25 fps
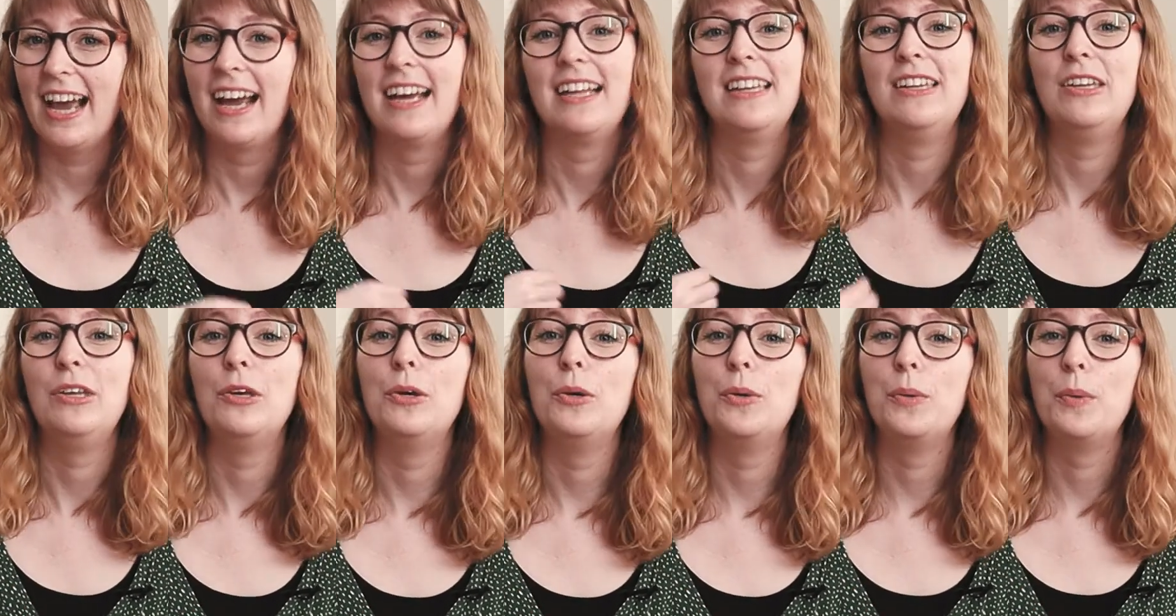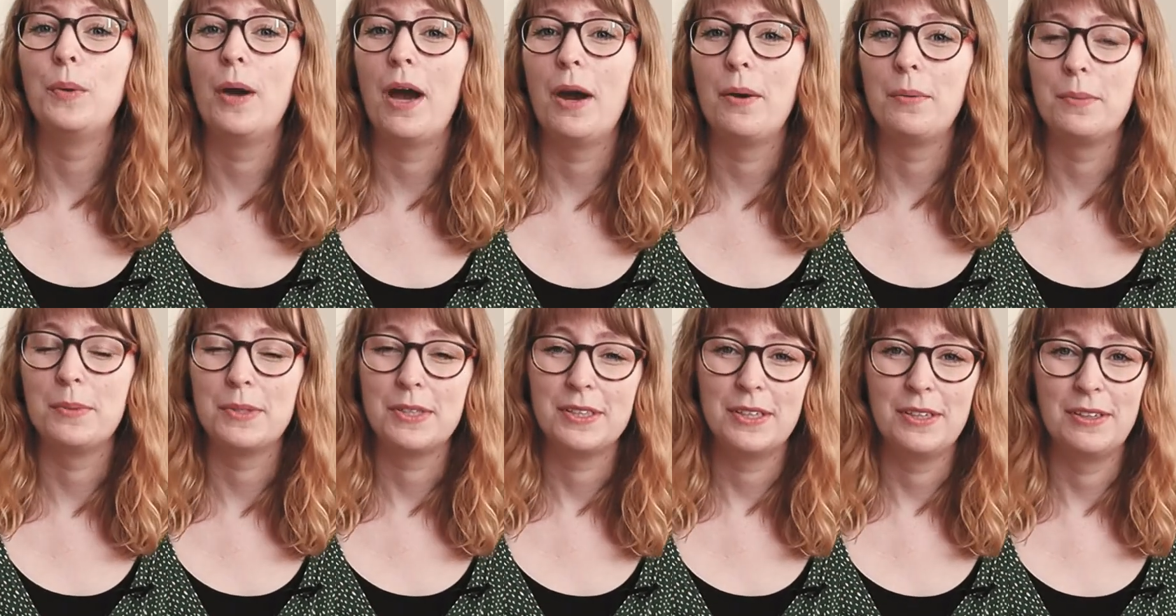I knew I
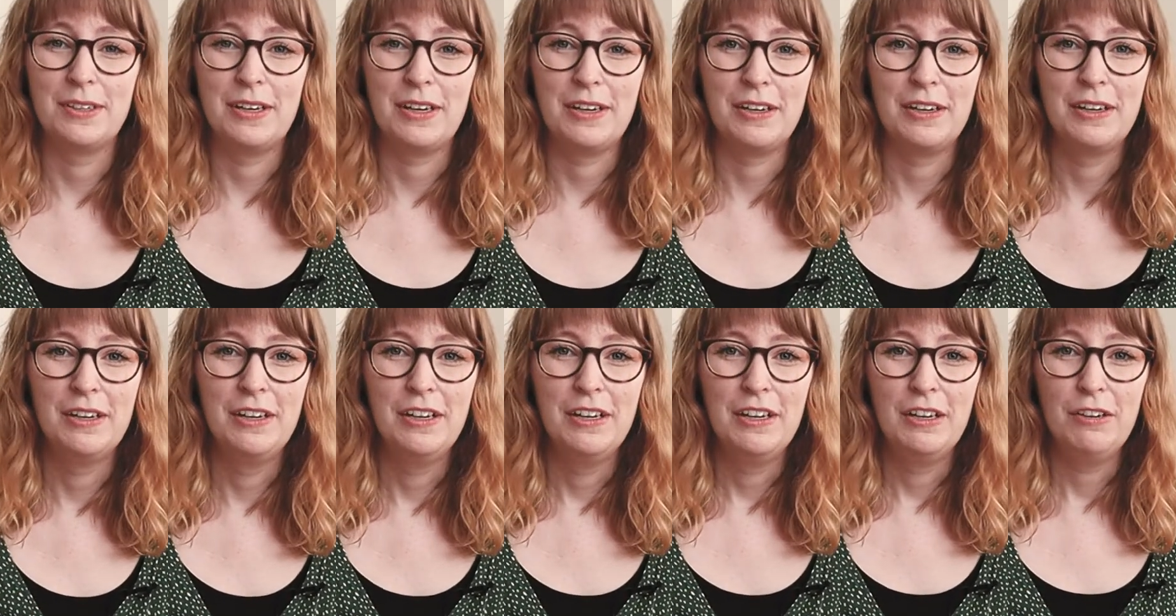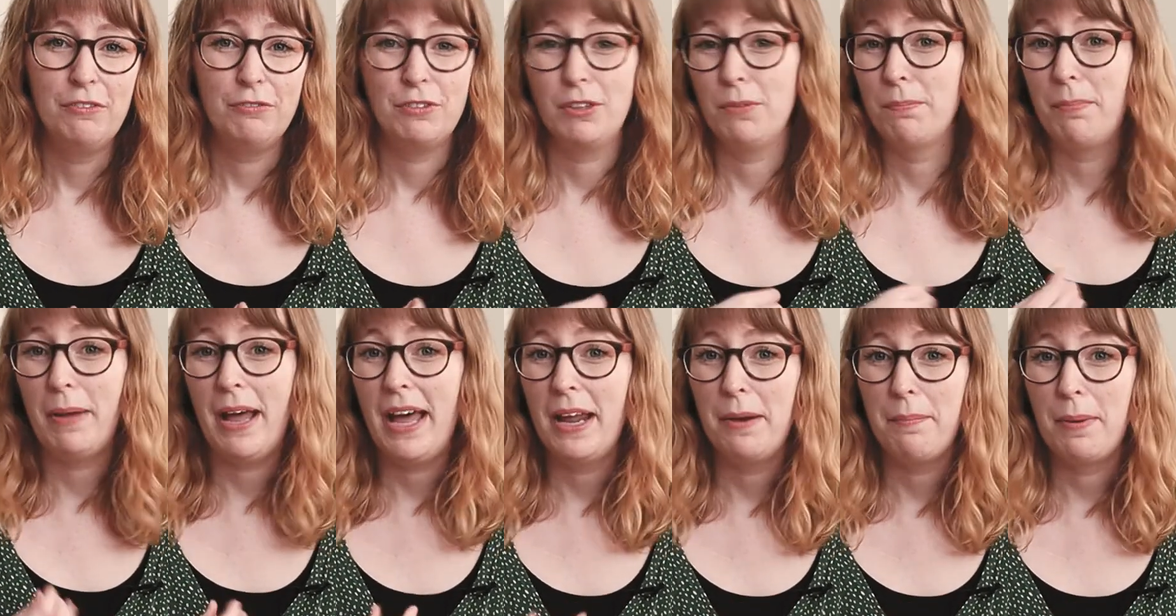was gonna feel
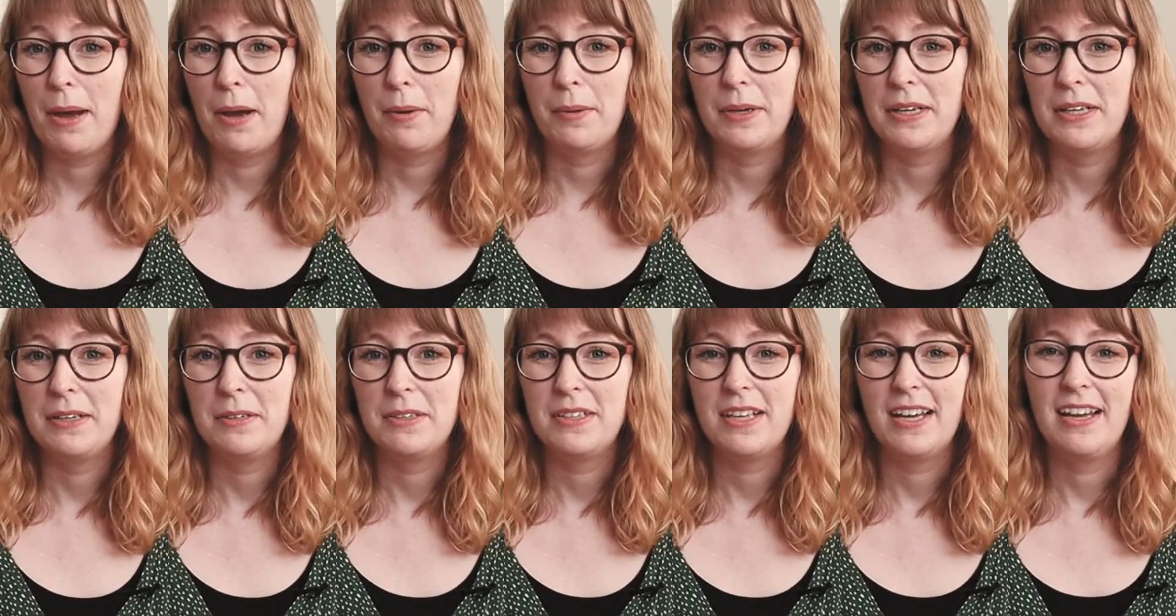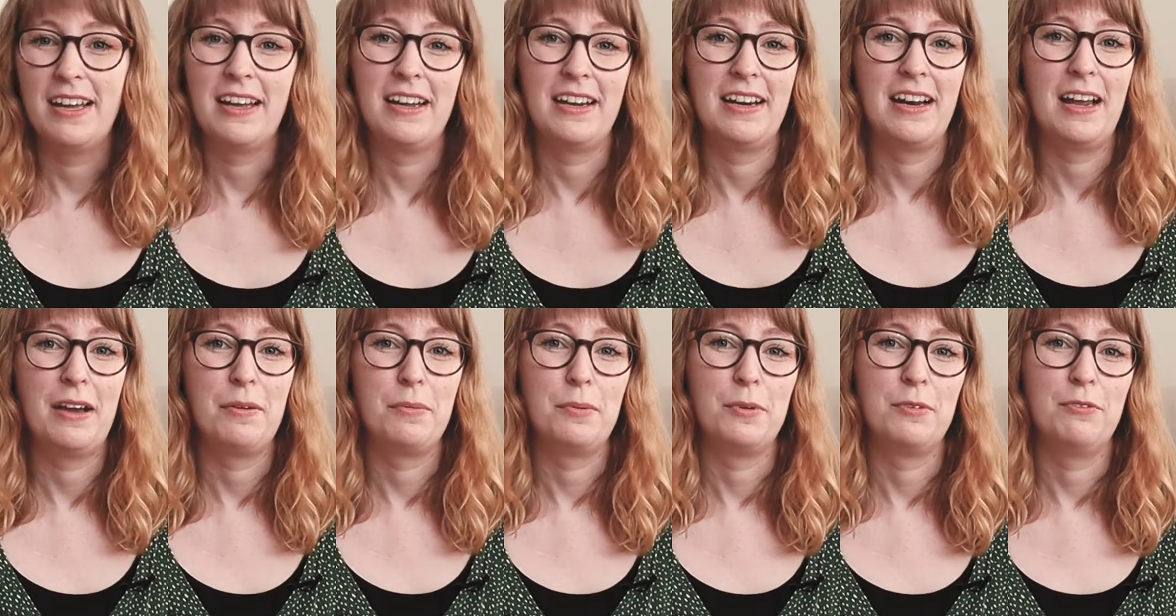bad about it and
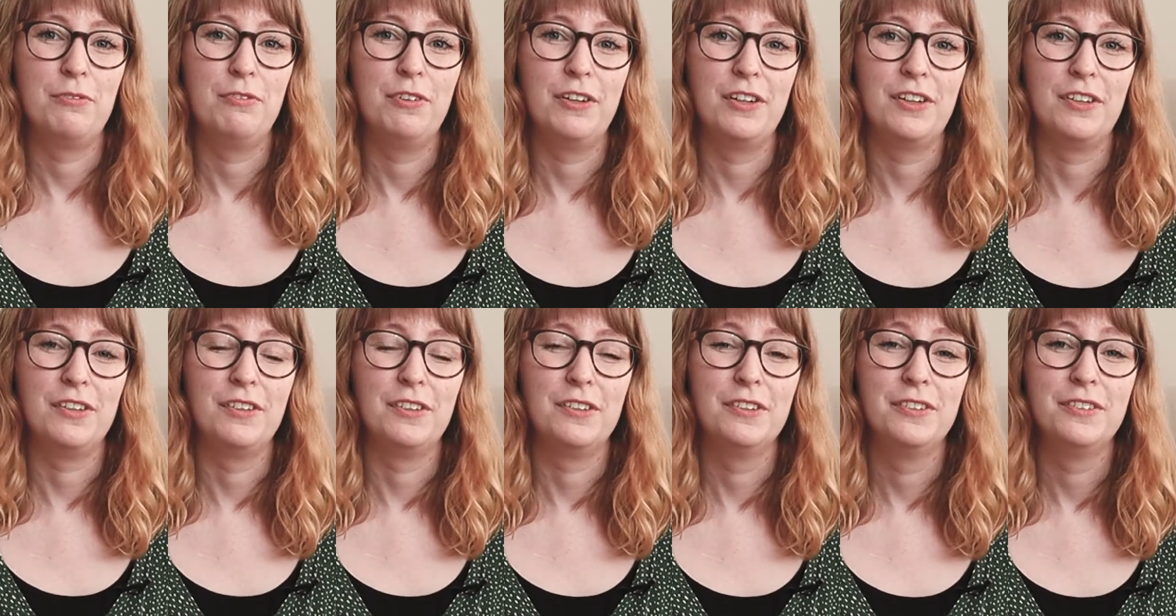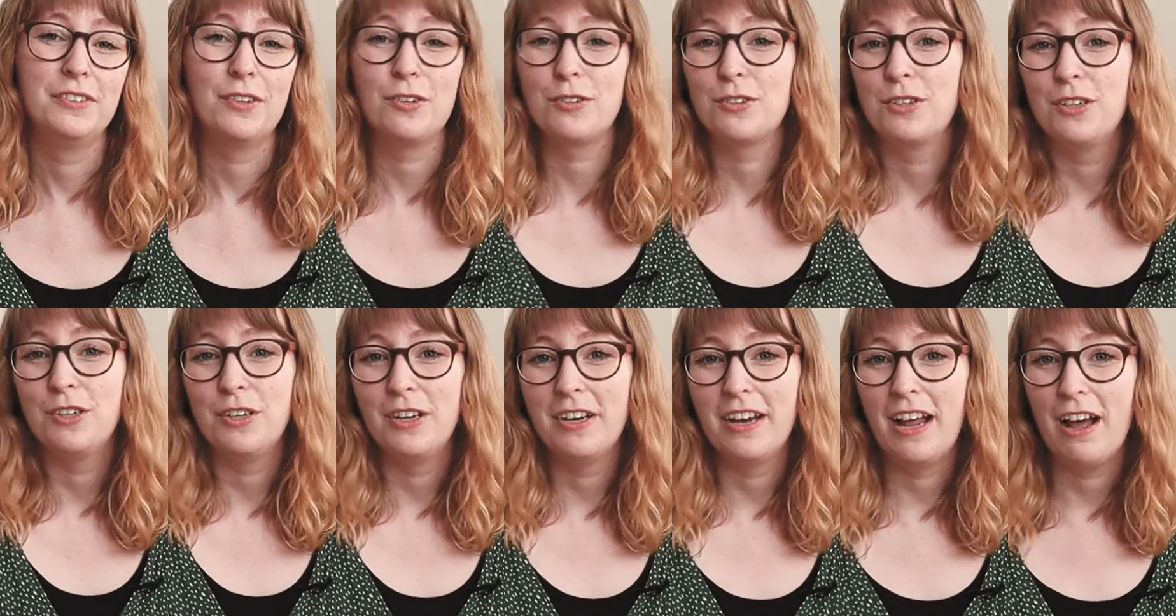I would feel not
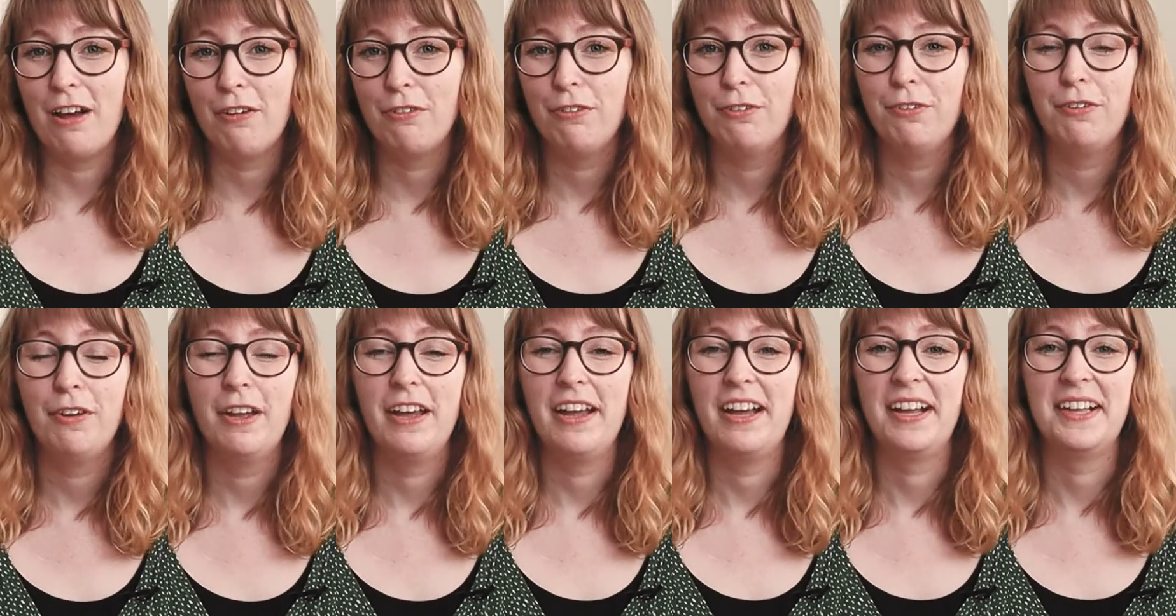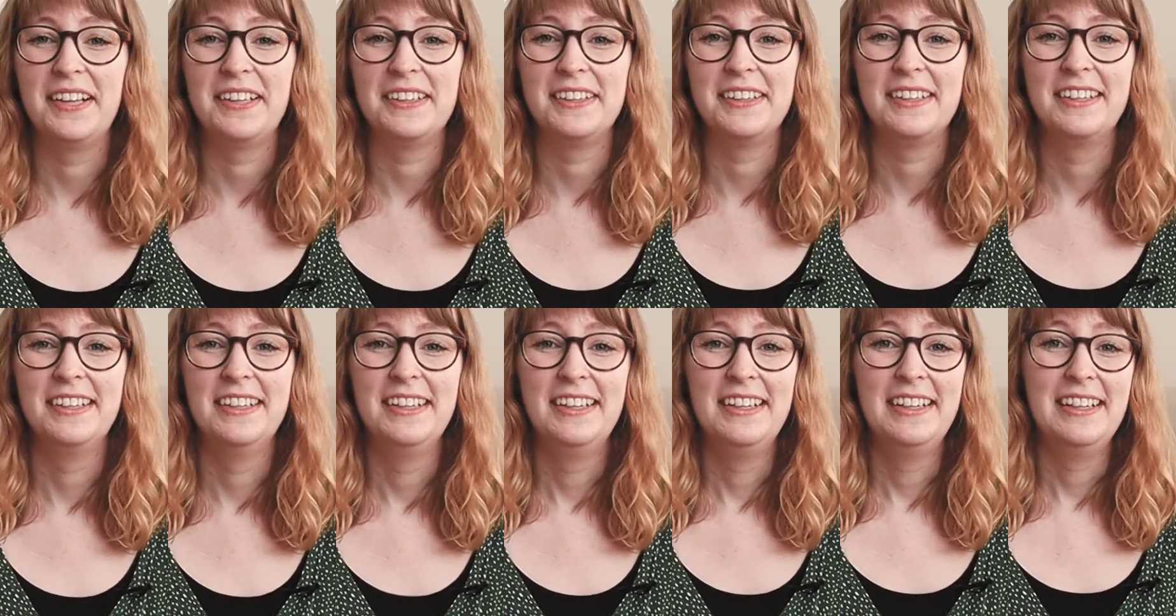good enough
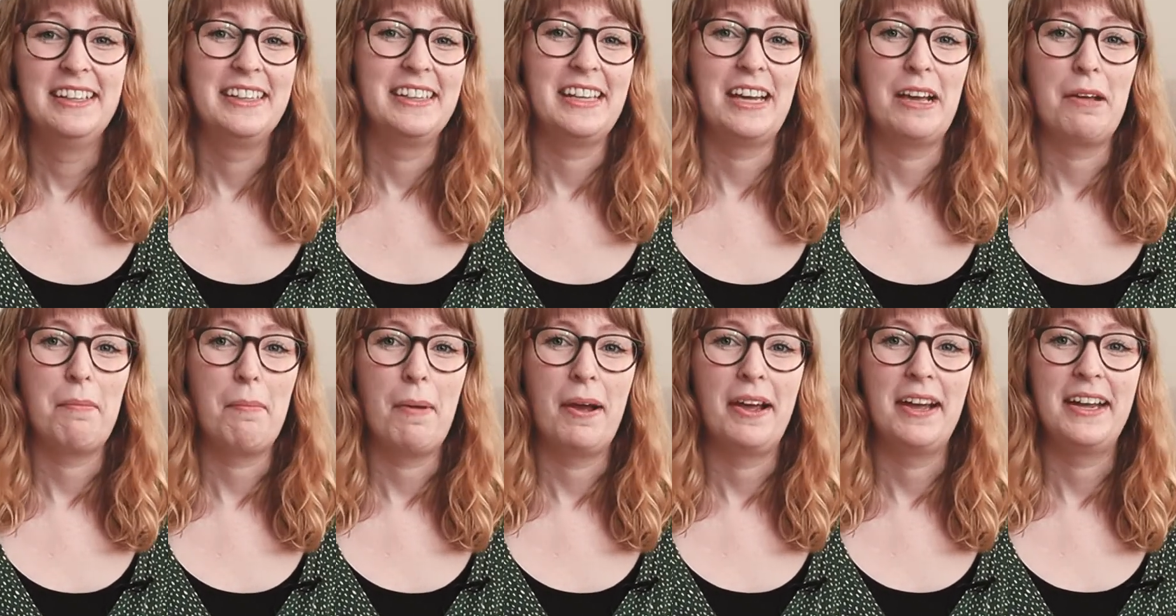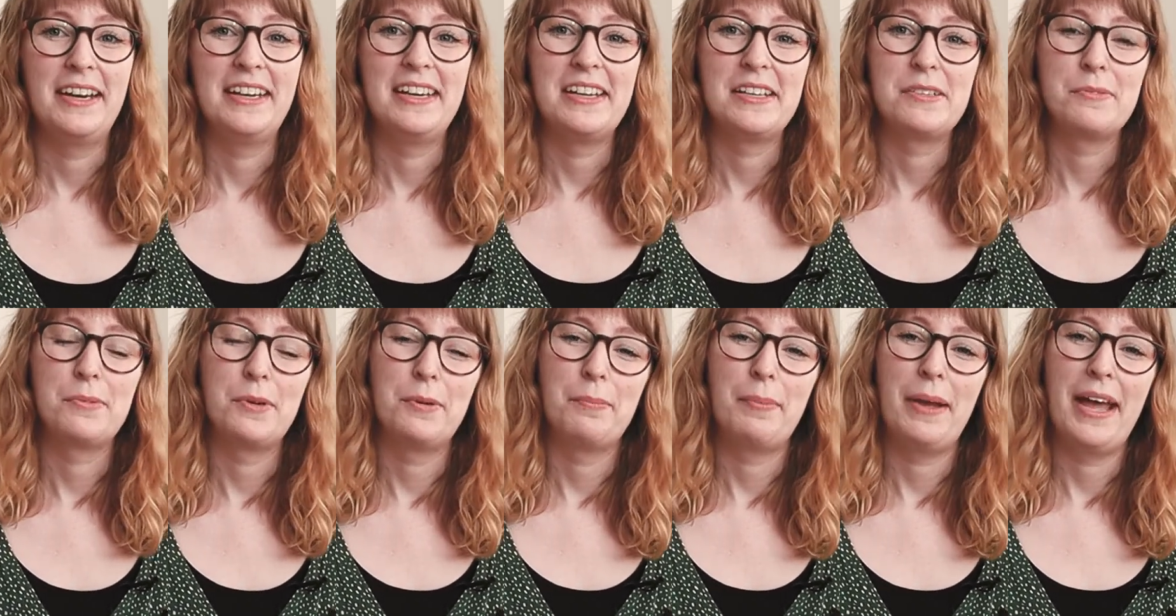and like my
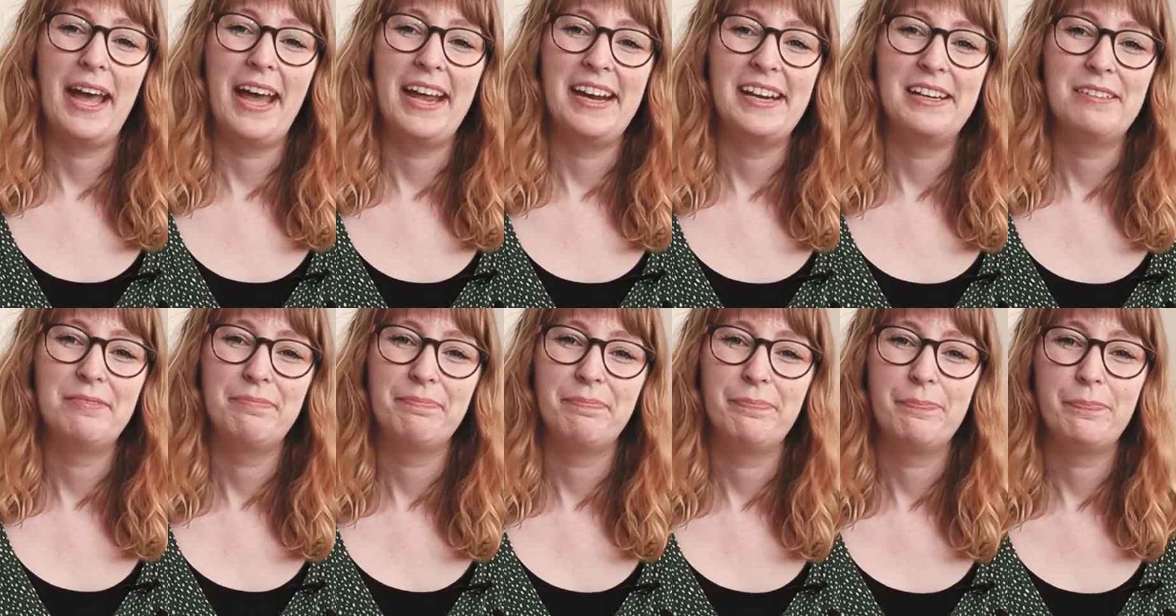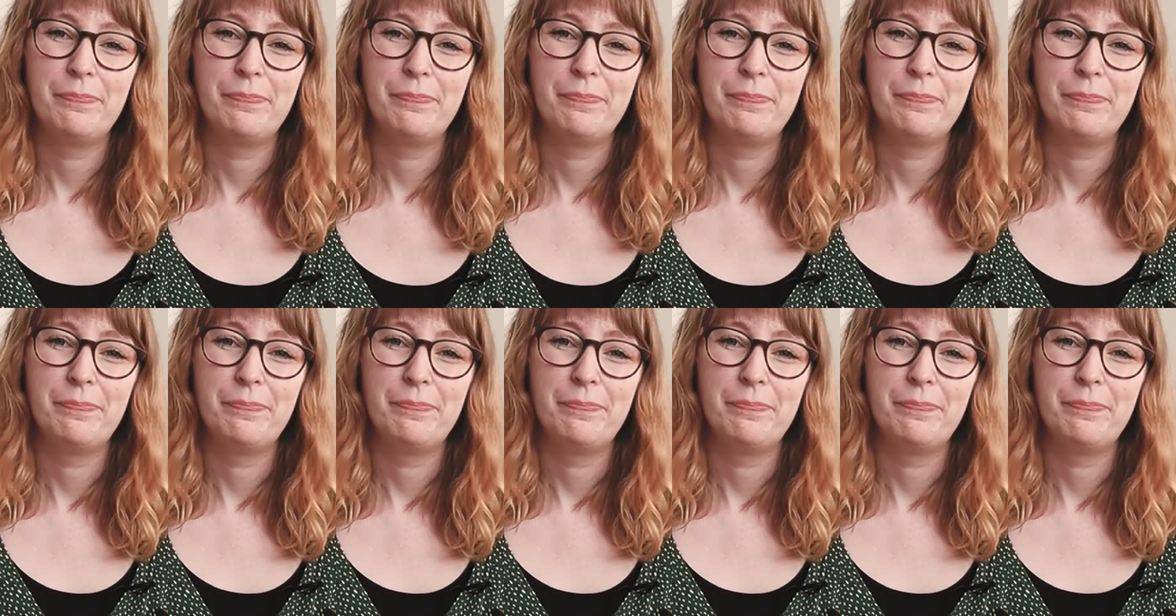ideas were bad.